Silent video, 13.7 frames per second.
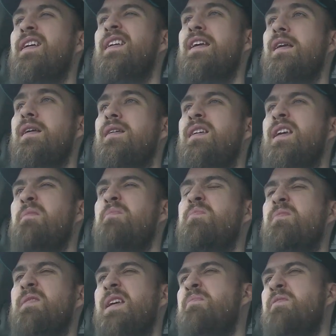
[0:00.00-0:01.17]

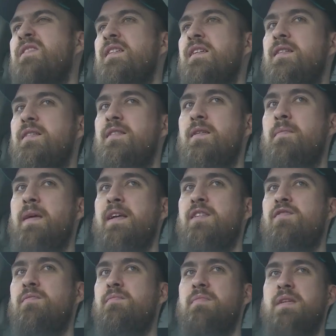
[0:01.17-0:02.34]
Keeps the mix
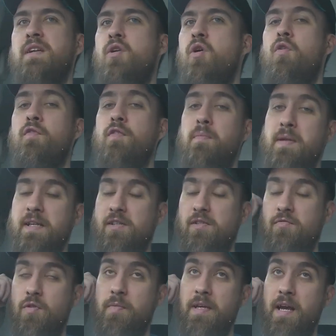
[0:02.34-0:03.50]
from being all over the place. The
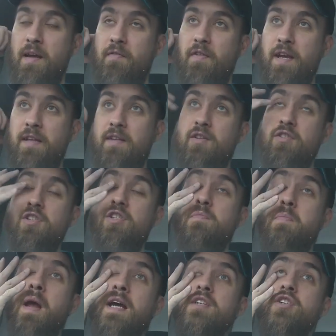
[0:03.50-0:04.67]
Ruby, I find, doesn't
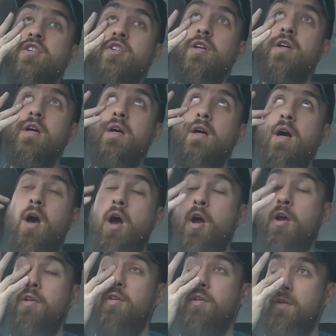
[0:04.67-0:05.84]
splash
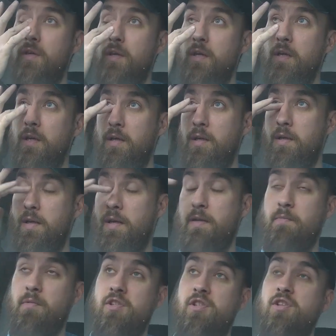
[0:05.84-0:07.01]
out. It
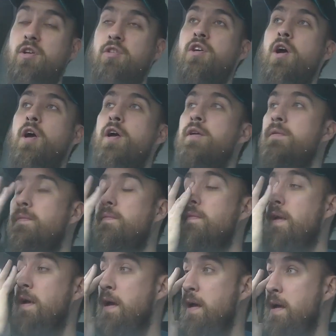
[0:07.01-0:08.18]
must suck down.
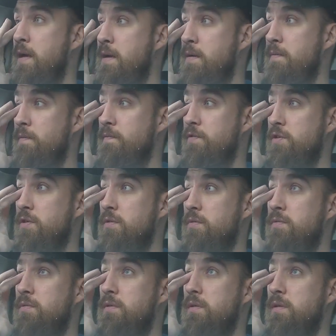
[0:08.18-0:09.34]
So
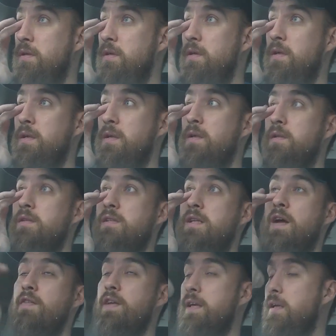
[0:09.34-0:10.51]
it's
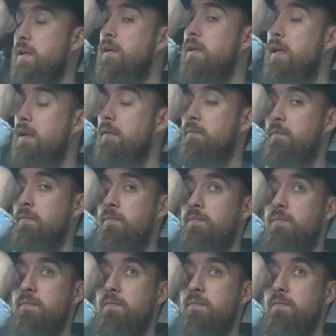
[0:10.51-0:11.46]
definitely keeping